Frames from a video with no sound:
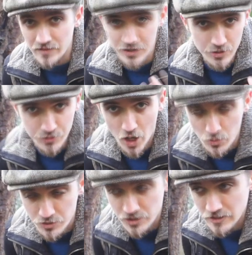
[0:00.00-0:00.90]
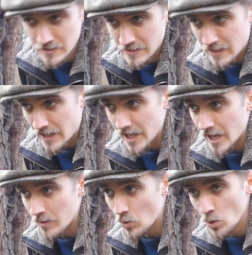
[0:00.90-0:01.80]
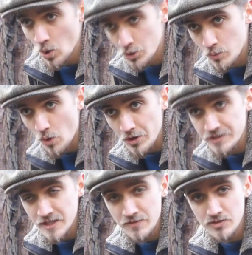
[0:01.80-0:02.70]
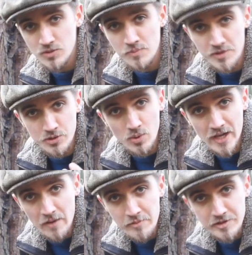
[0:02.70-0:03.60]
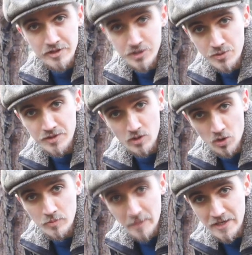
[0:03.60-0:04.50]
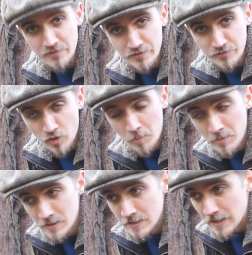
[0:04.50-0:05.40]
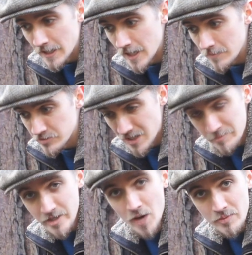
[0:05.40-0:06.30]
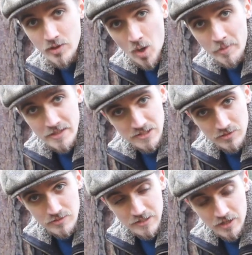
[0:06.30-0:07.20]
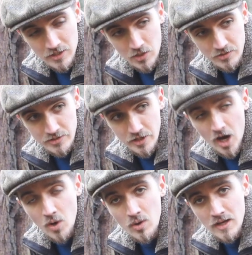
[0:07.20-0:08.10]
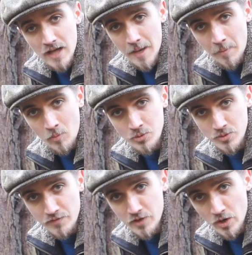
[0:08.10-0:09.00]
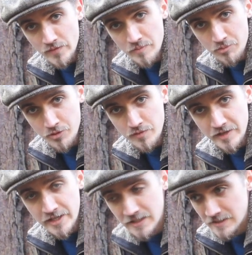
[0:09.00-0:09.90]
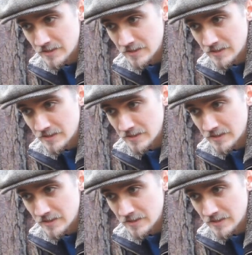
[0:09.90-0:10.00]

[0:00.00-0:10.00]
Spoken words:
that you don't. Or likewise, if there's something you're carrying that you think I could benefit from, let me know in the comments. I'd like to know. I'm always up for kind of improving it.